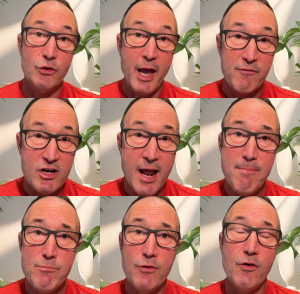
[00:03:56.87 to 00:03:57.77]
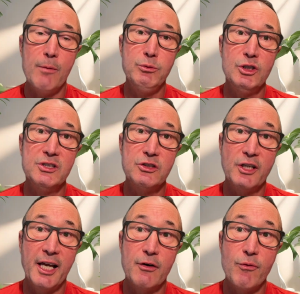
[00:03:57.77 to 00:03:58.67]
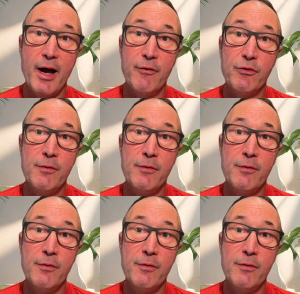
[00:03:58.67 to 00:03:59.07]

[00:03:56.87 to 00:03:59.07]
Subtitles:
you have a number of options to get around.